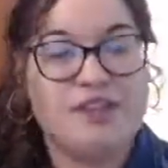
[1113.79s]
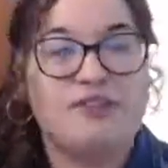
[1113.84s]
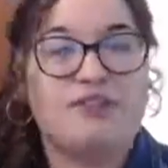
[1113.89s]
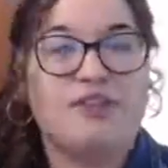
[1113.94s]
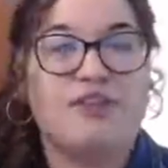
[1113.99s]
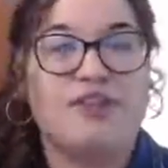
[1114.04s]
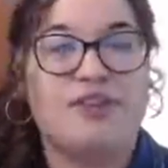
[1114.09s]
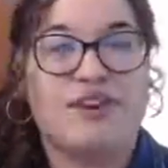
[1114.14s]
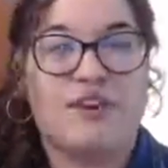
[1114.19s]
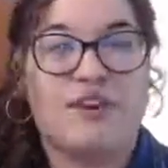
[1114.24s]
If
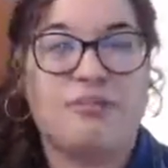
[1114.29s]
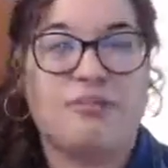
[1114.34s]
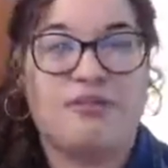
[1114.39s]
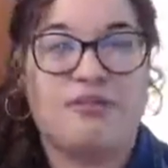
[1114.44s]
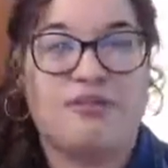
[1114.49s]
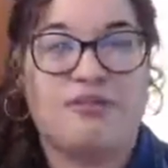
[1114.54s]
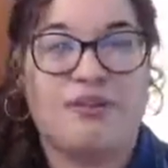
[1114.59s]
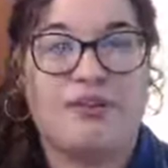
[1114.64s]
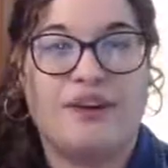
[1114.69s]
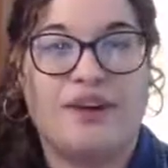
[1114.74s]
you've heard it
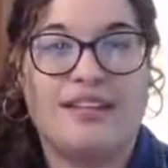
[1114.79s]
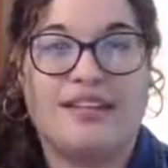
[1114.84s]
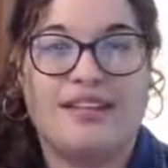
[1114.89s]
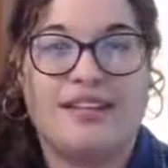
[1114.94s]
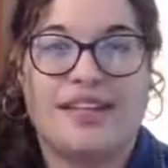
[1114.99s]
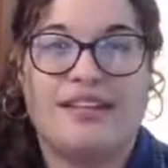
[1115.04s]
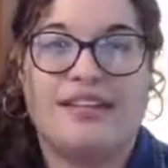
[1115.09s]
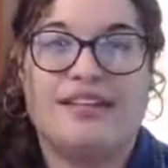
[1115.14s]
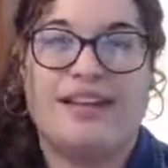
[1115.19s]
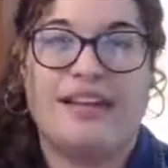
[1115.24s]
before, it's
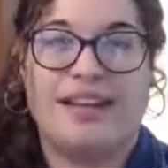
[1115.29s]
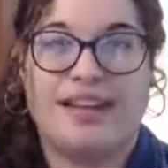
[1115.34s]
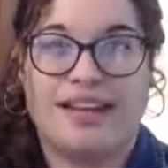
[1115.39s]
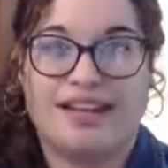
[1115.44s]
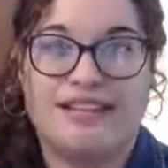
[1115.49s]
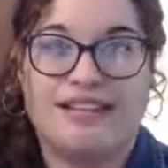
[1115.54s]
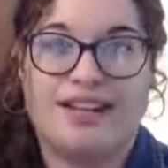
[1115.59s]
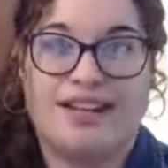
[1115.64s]
like digga-da,